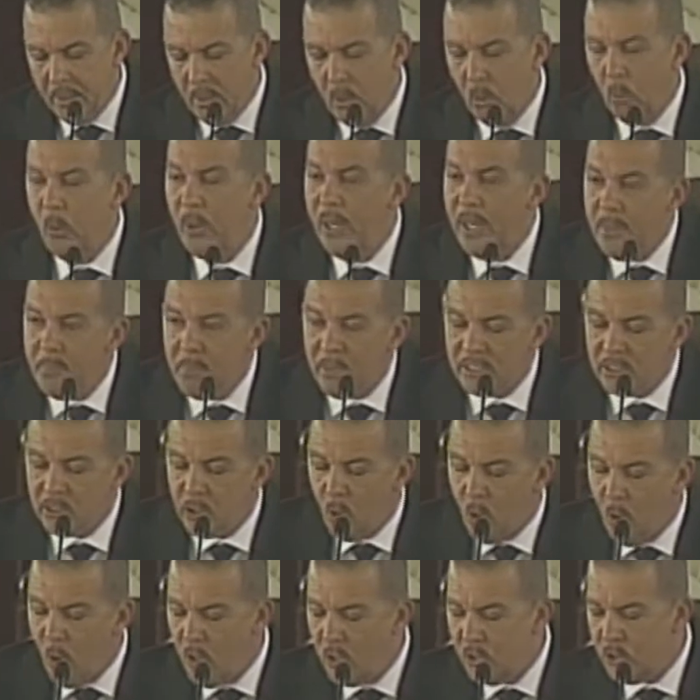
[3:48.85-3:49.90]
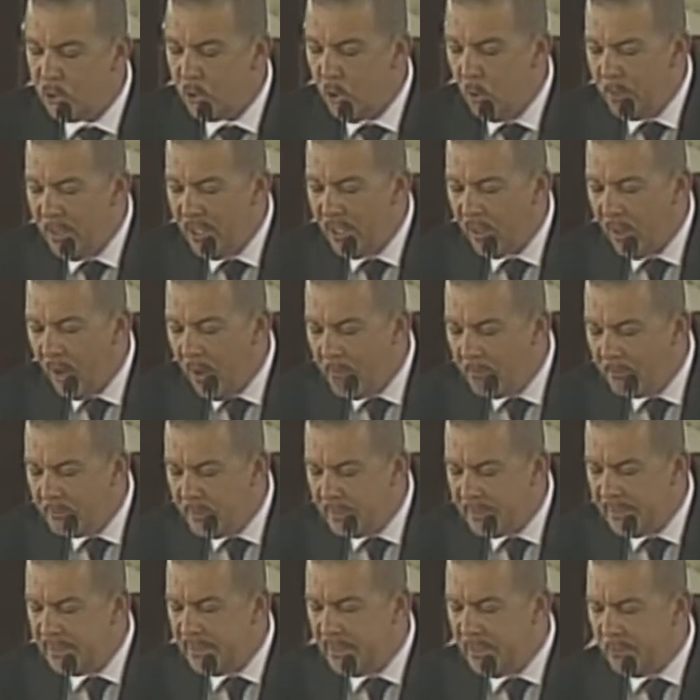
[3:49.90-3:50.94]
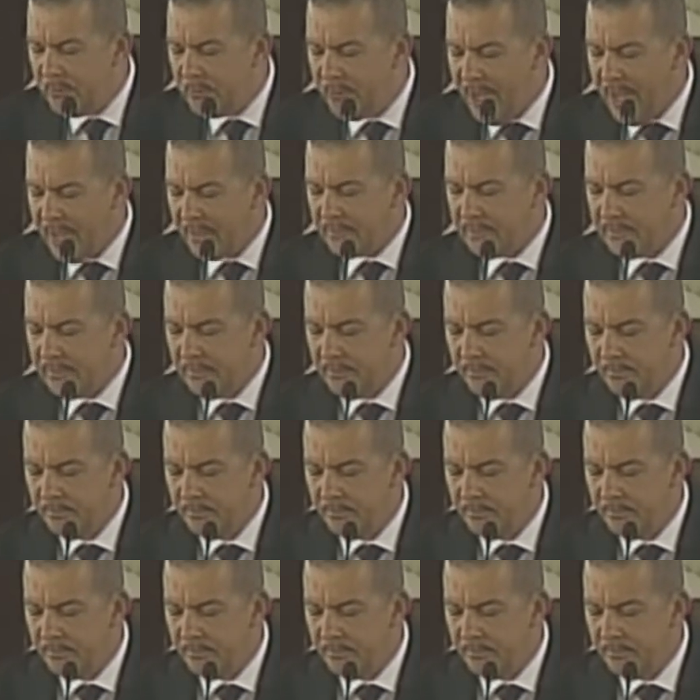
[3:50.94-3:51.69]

We must also be confident in the fact